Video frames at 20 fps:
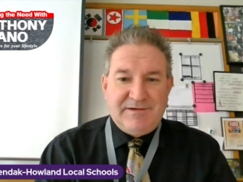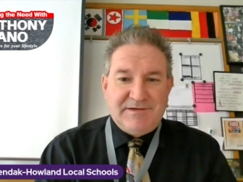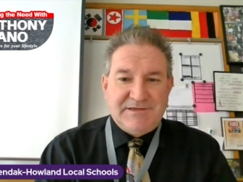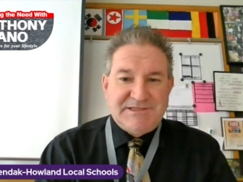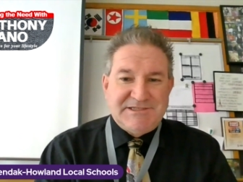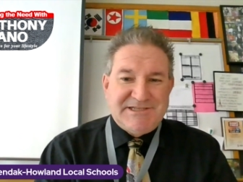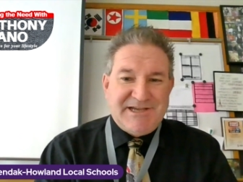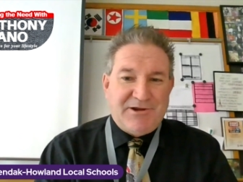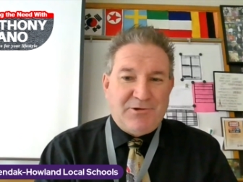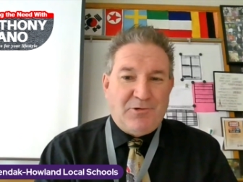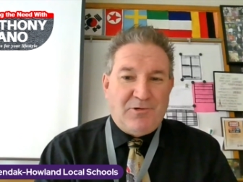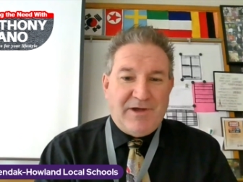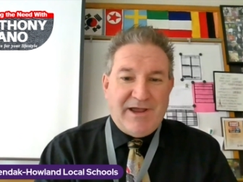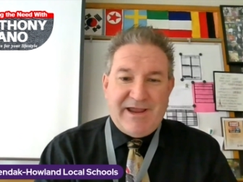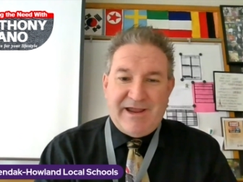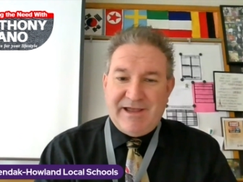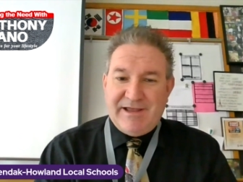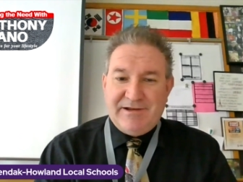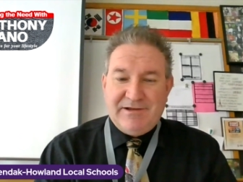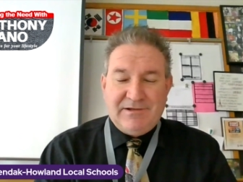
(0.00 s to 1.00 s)

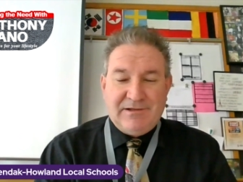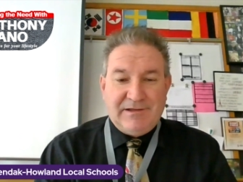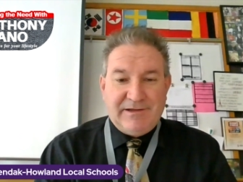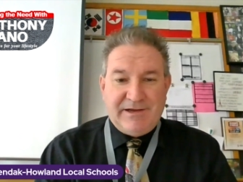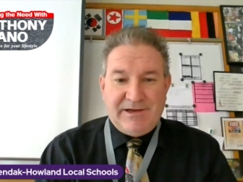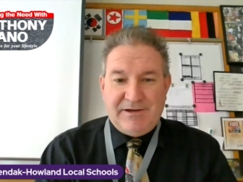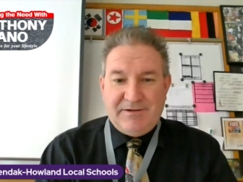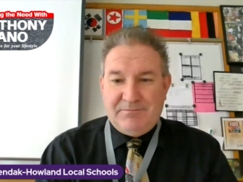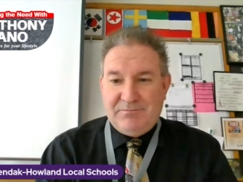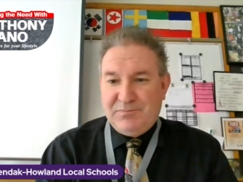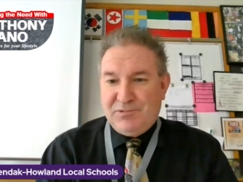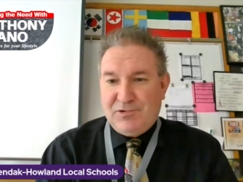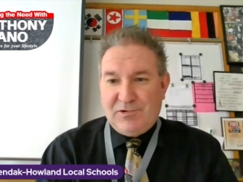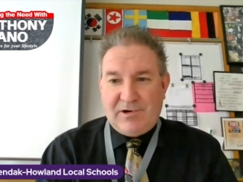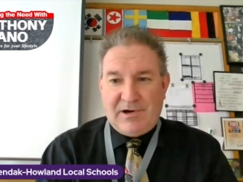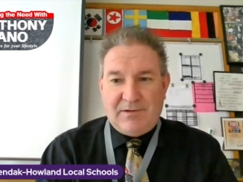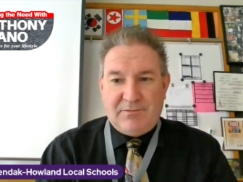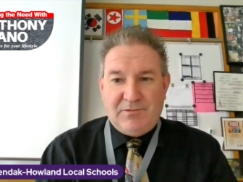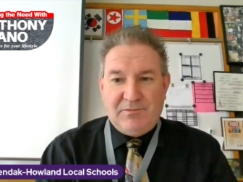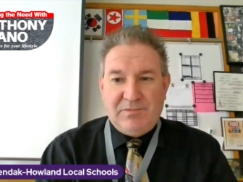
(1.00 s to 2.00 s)
single-handedly
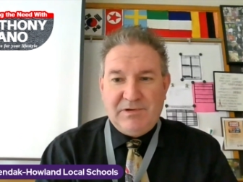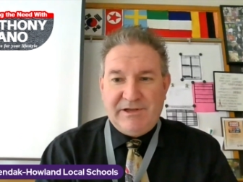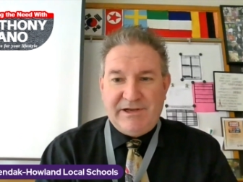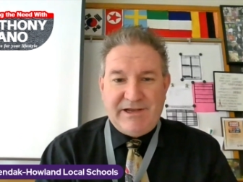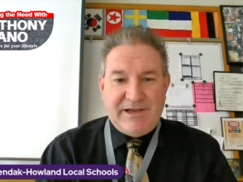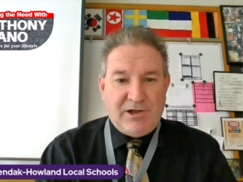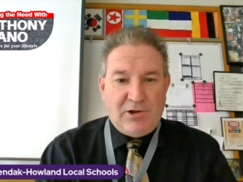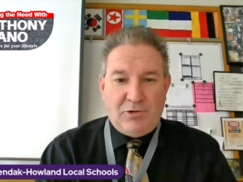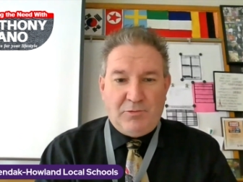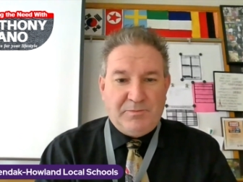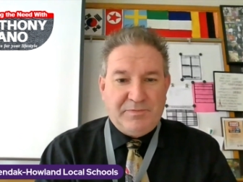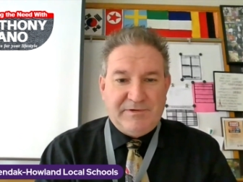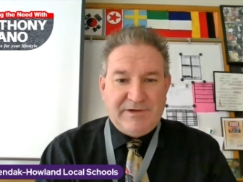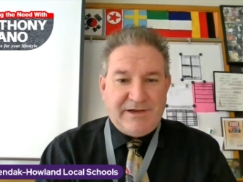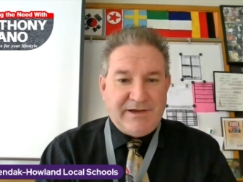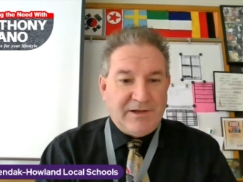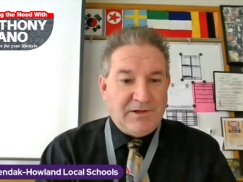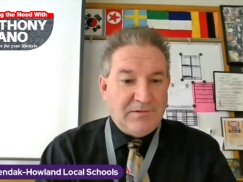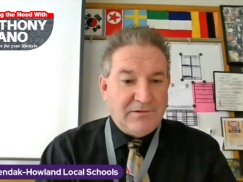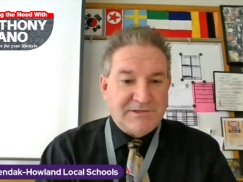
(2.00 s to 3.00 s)
probably helped
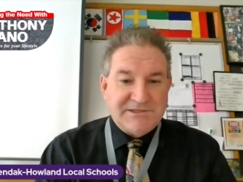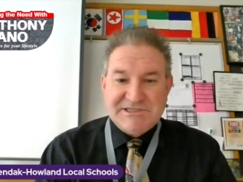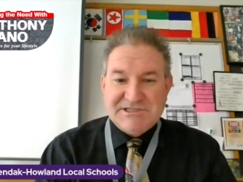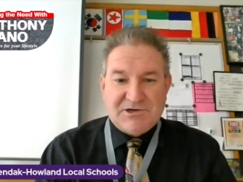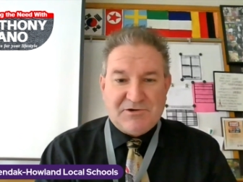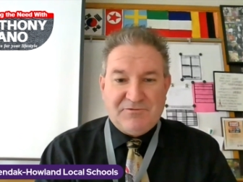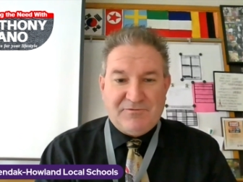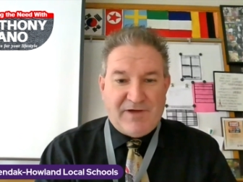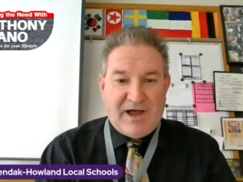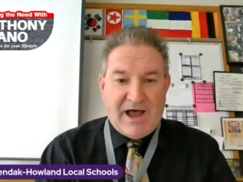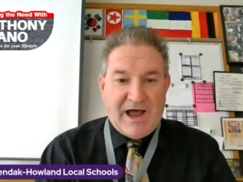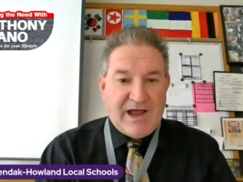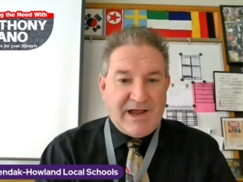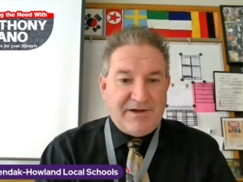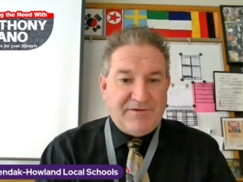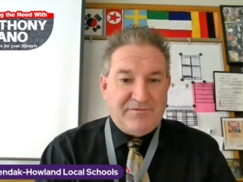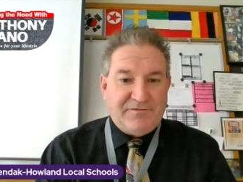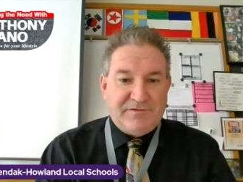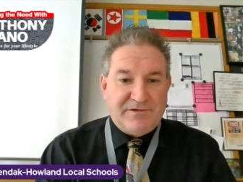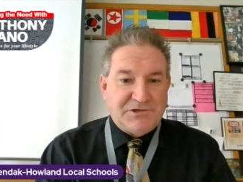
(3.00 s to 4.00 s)
England
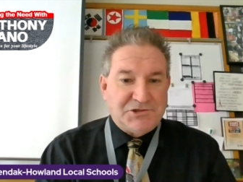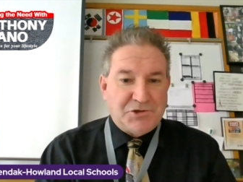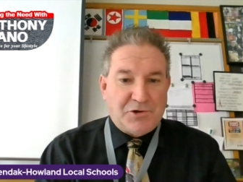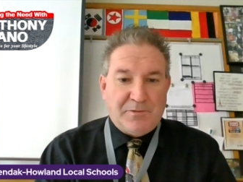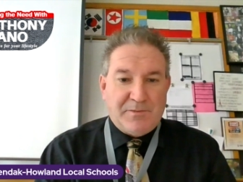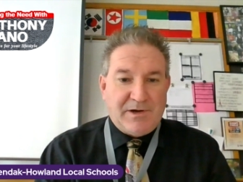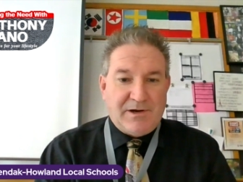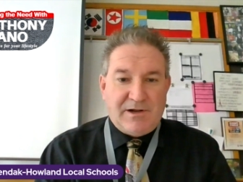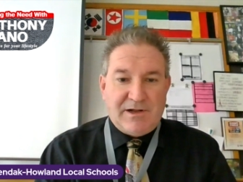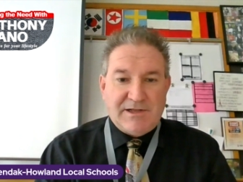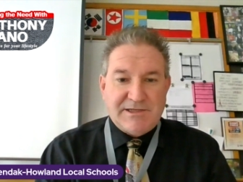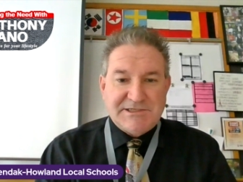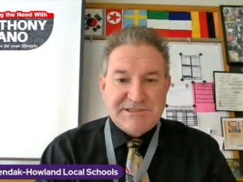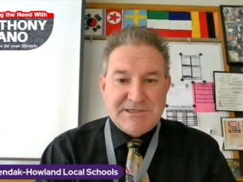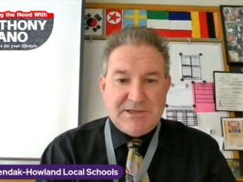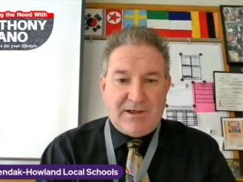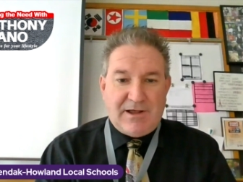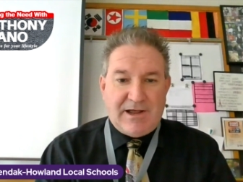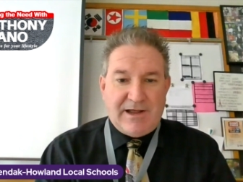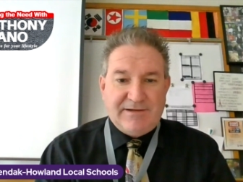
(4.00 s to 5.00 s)
survive the German
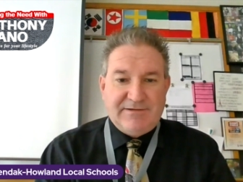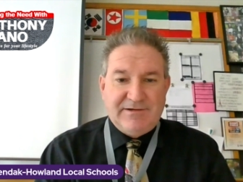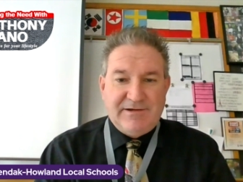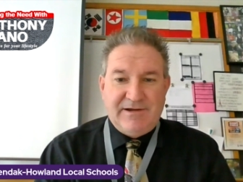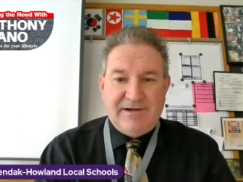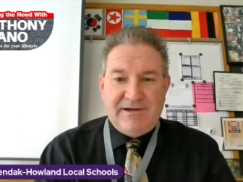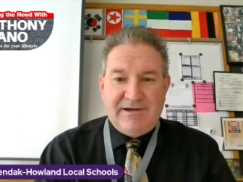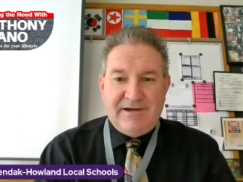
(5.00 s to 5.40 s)
onslaught.